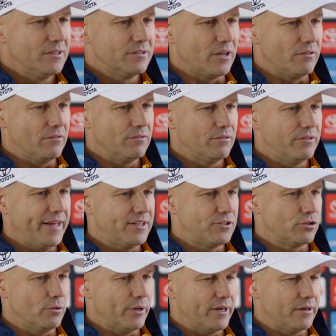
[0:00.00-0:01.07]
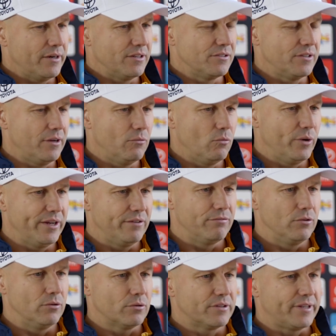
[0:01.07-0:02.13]
So they're two areas that we've
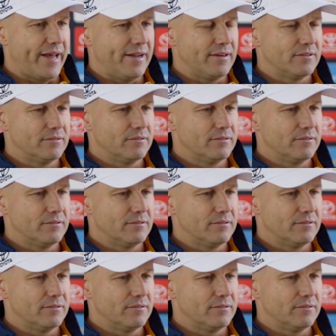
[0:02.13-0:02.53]
looked at